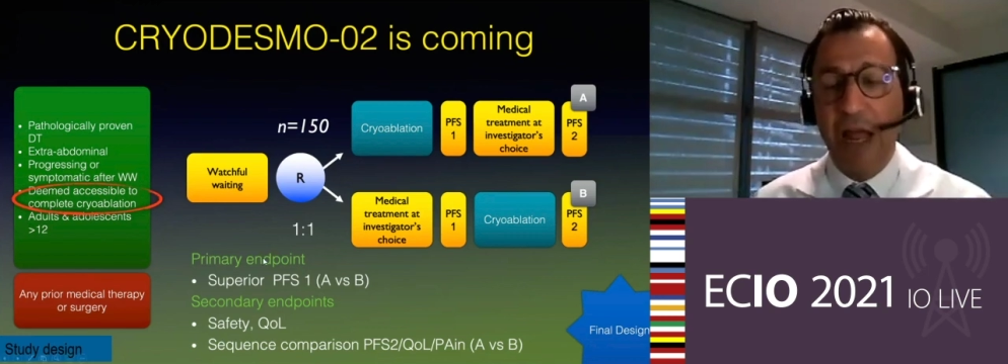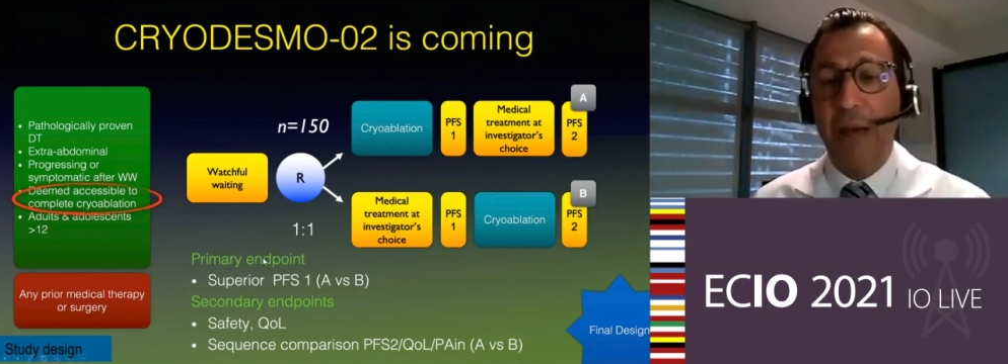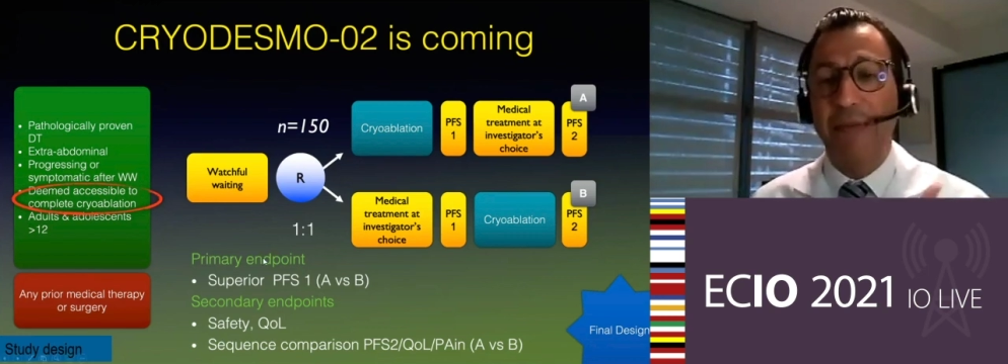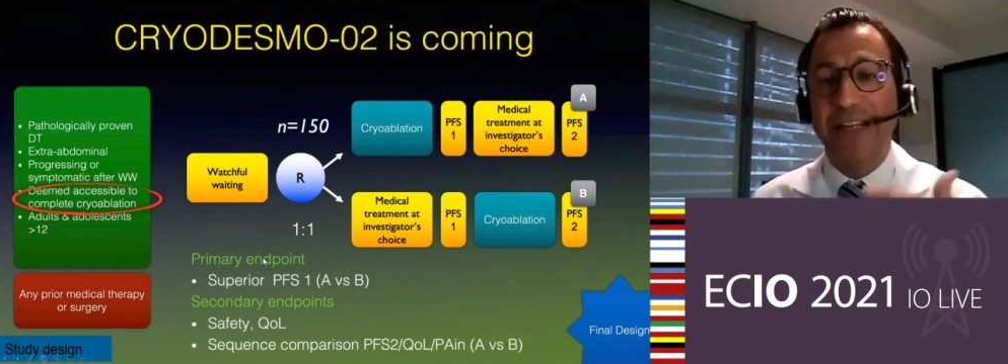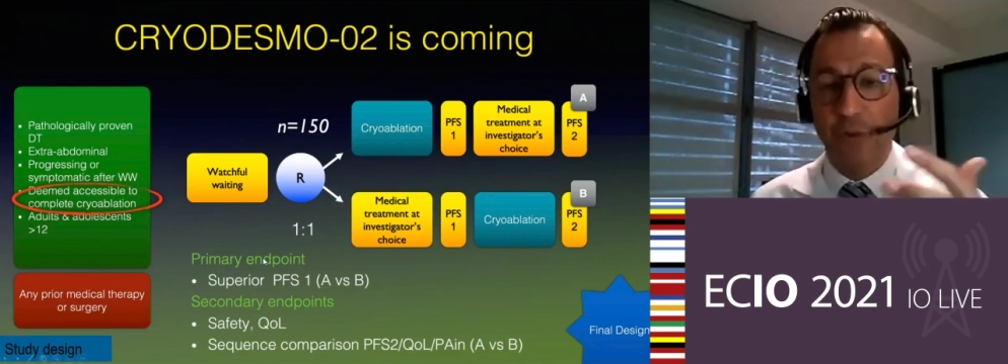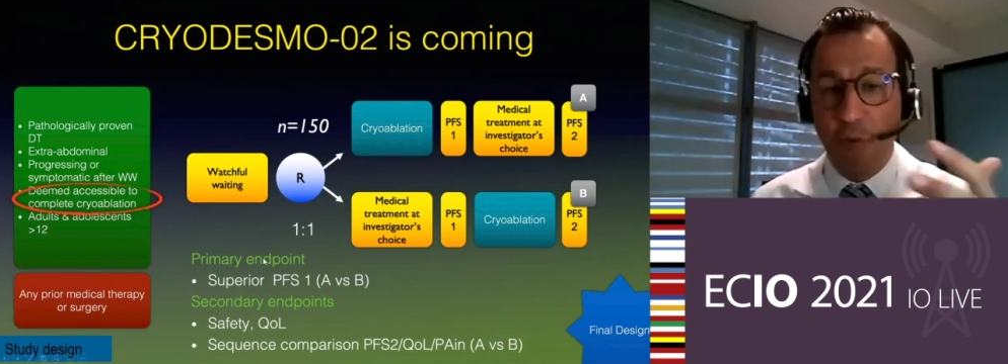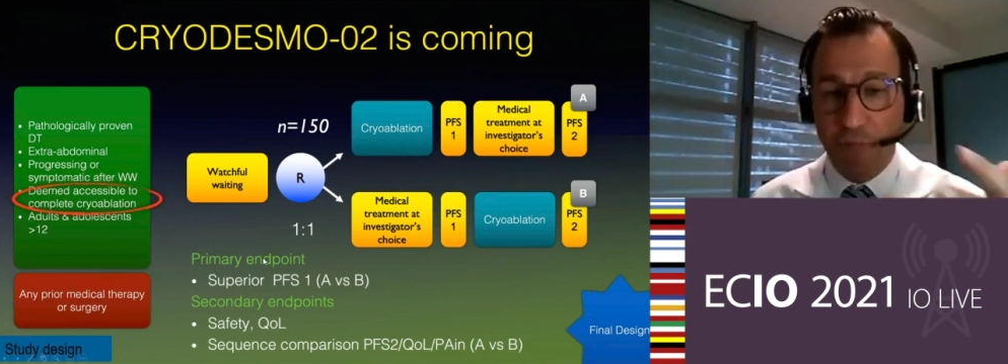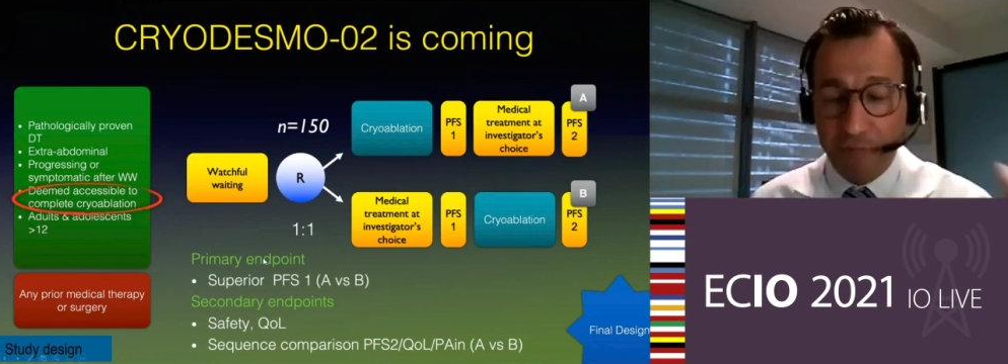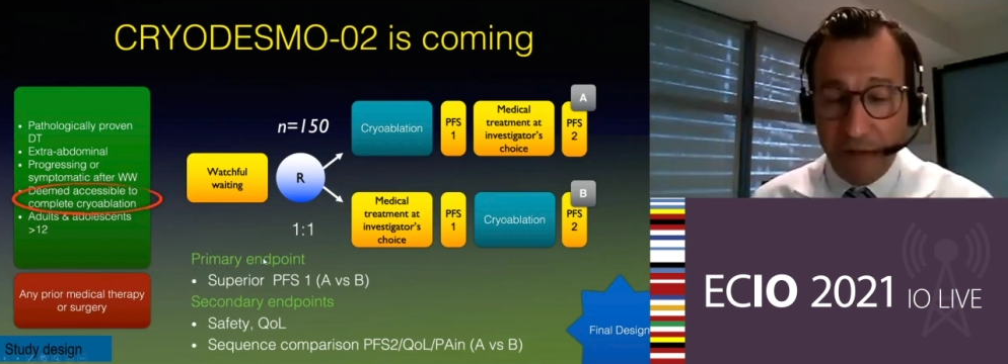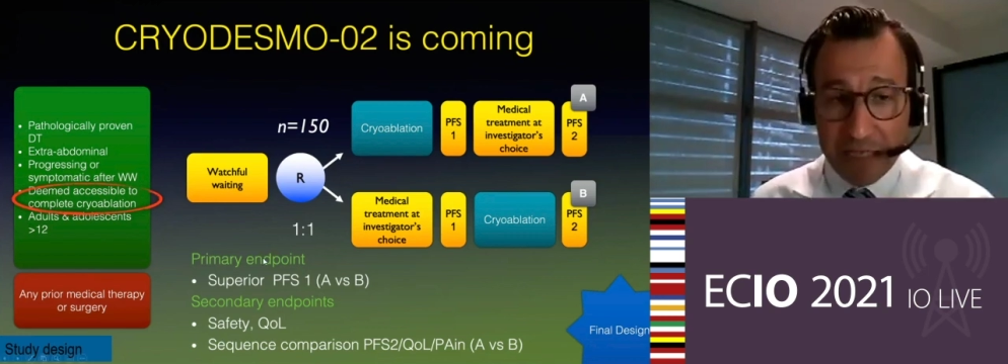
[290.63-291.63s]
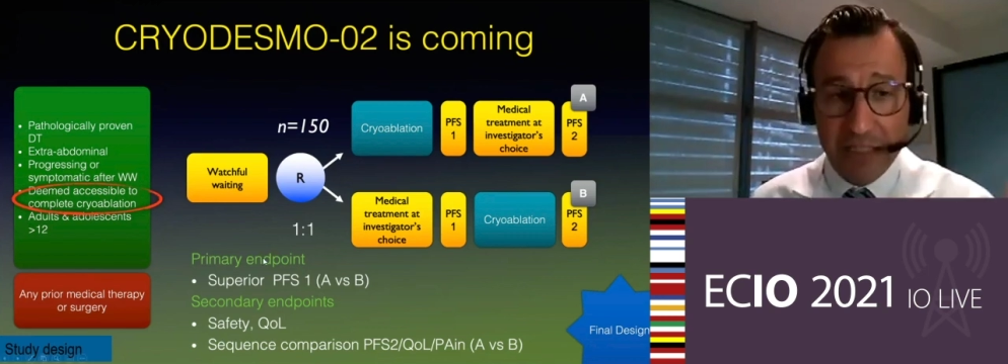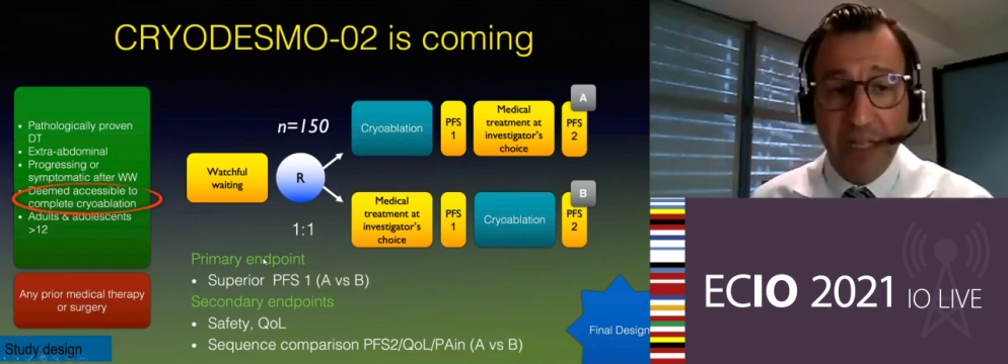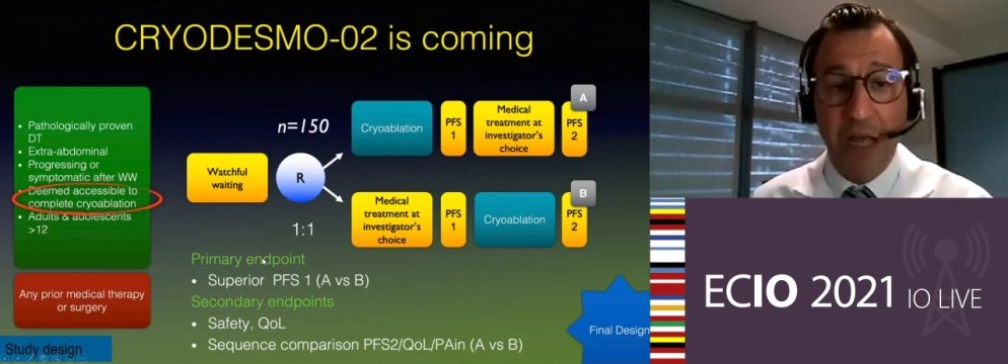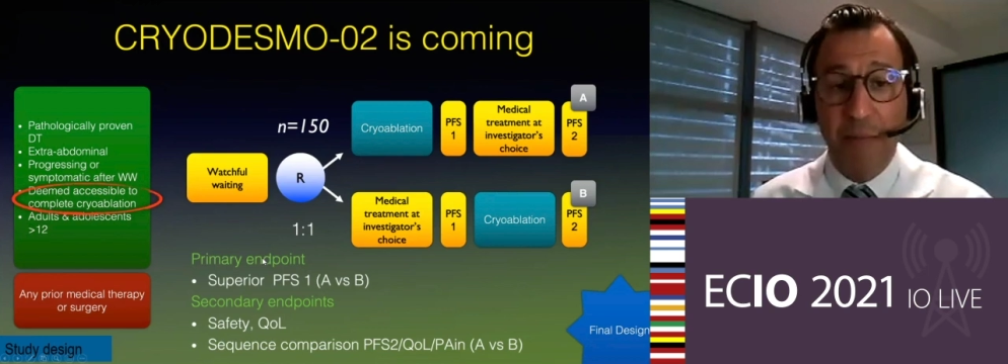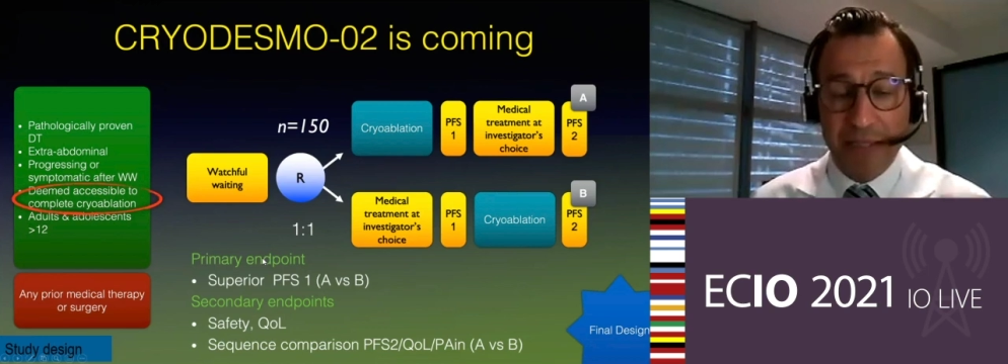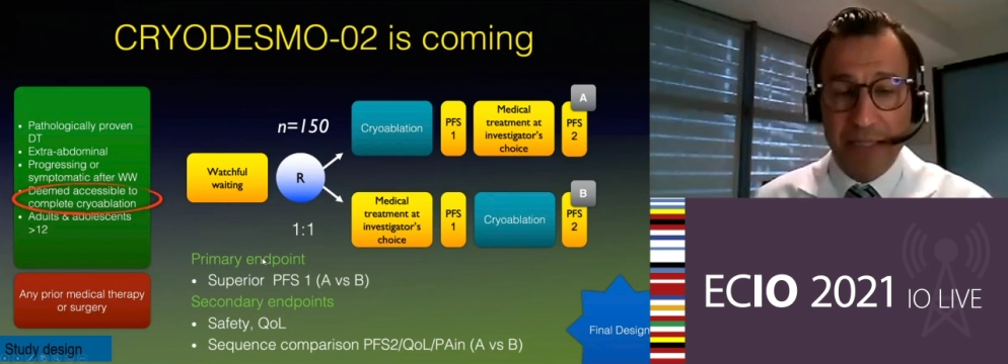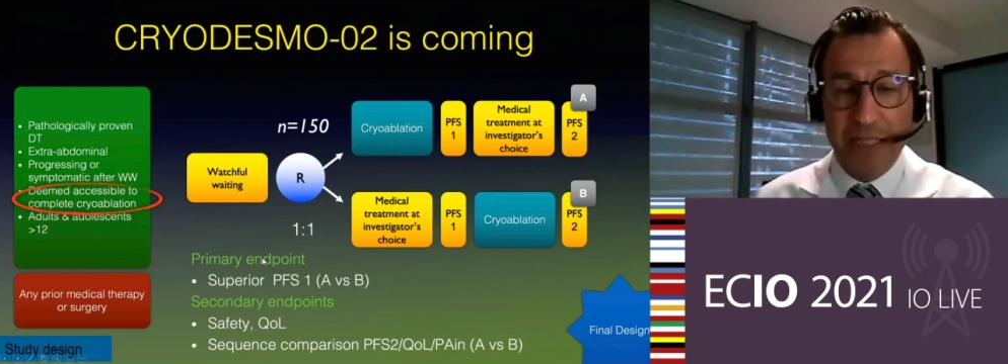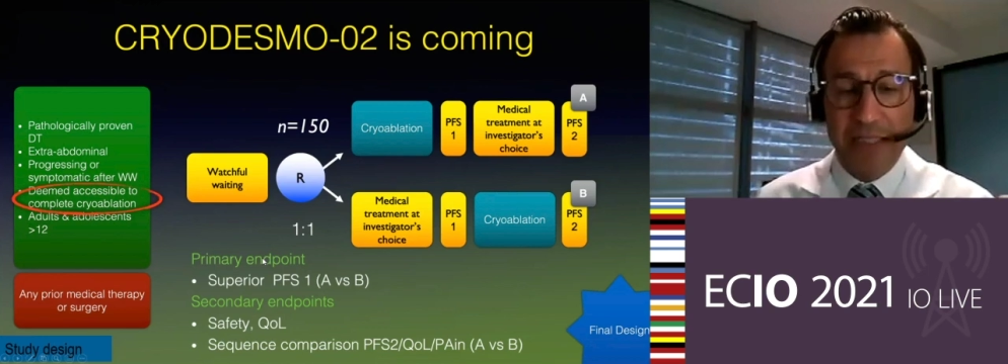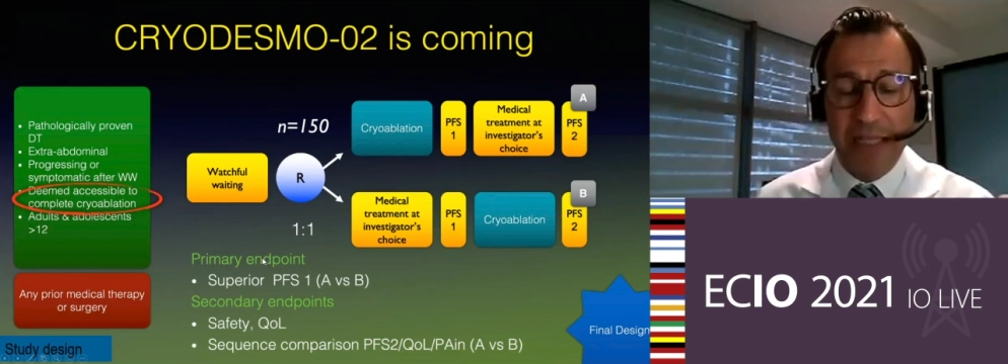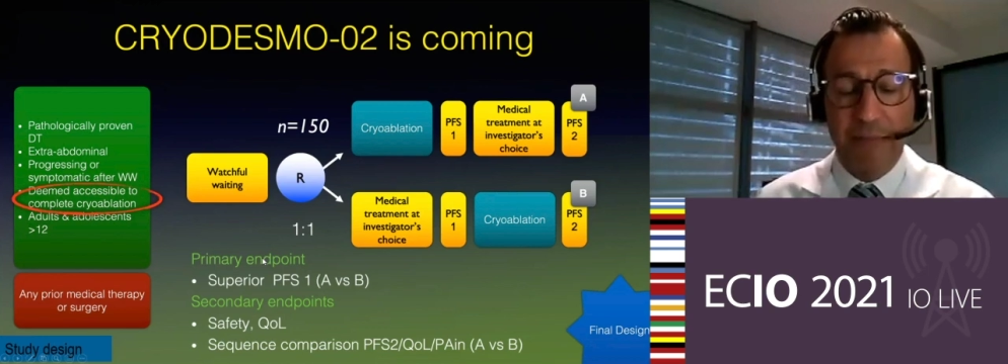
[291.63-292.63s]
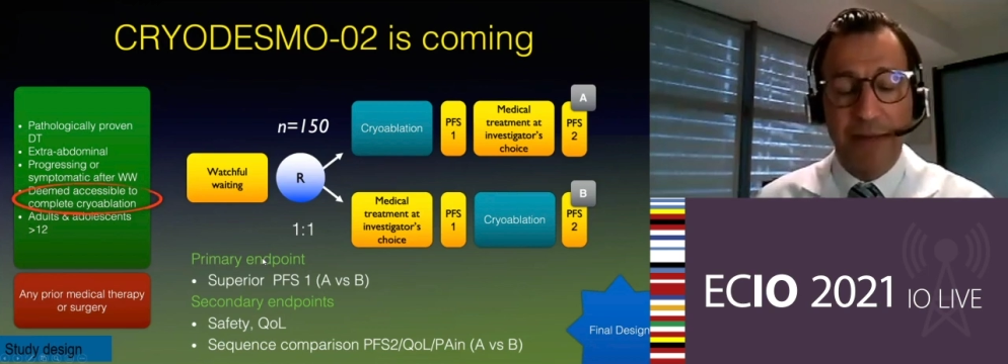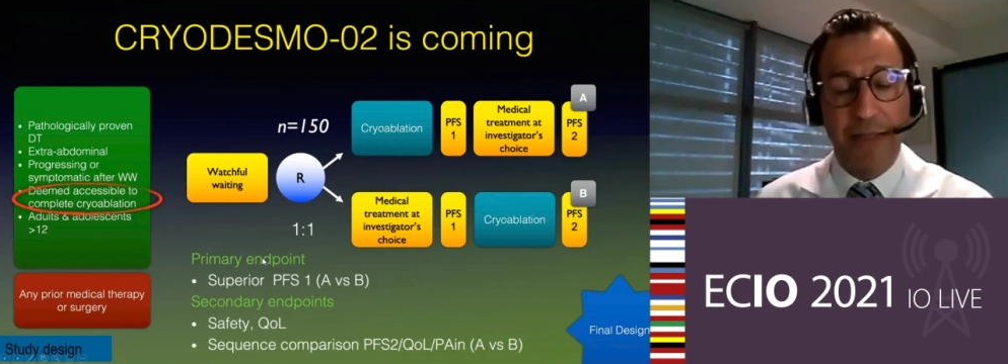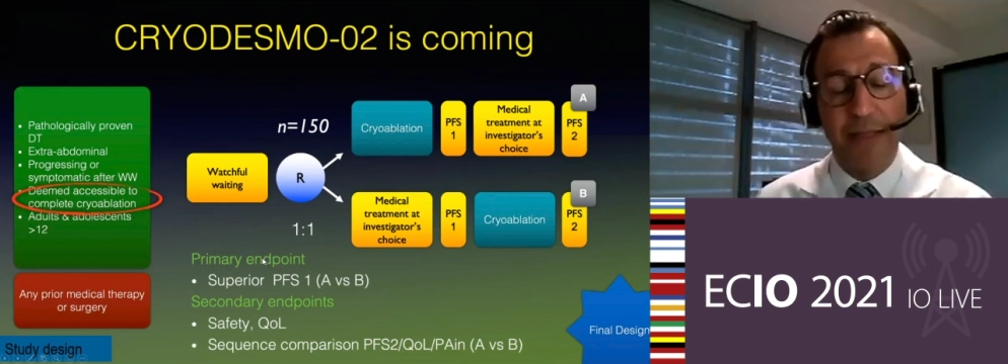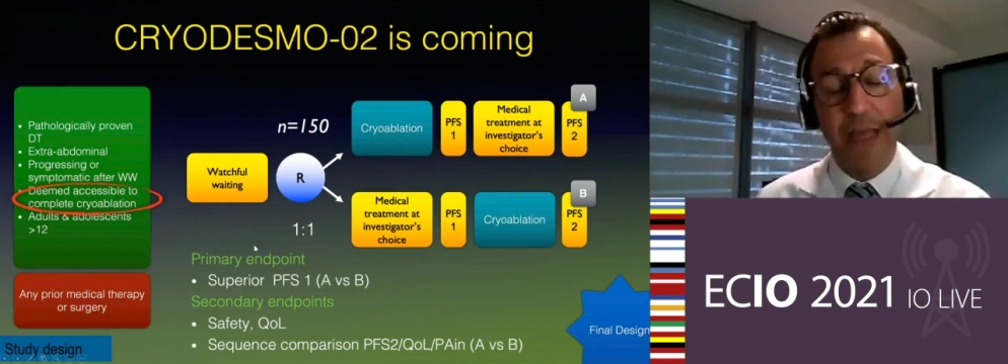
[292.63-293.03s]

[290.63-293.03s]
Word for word: happen so fast, but it is happening.